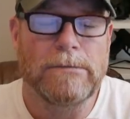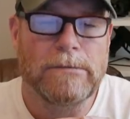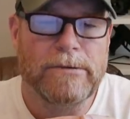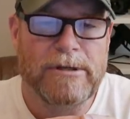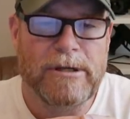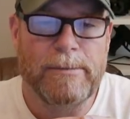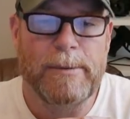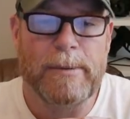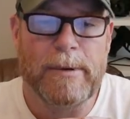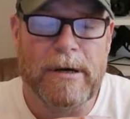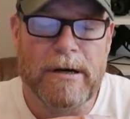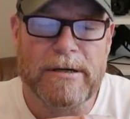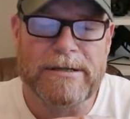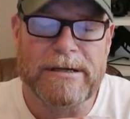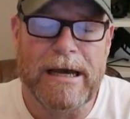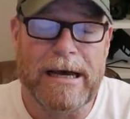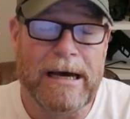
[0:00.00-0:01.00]
simply
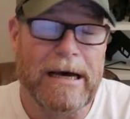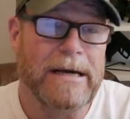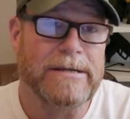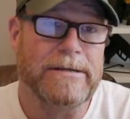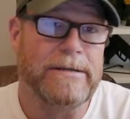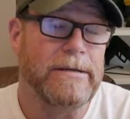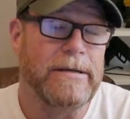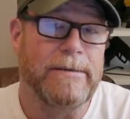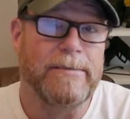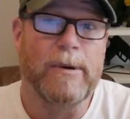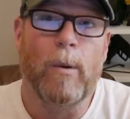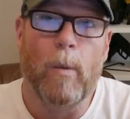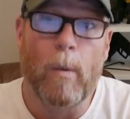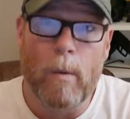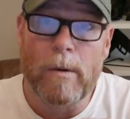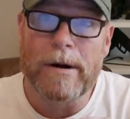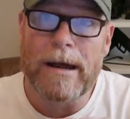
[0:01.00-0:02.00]
because I honestly have
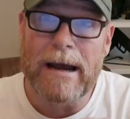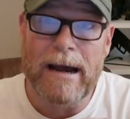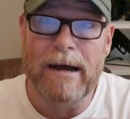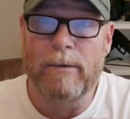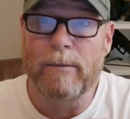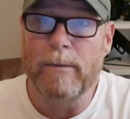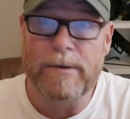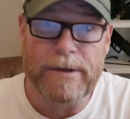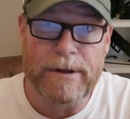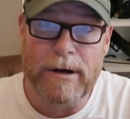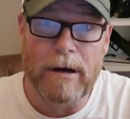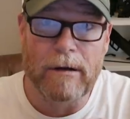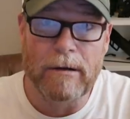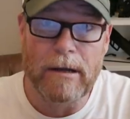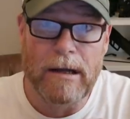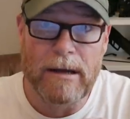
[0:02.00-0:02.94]
been worn out with it all.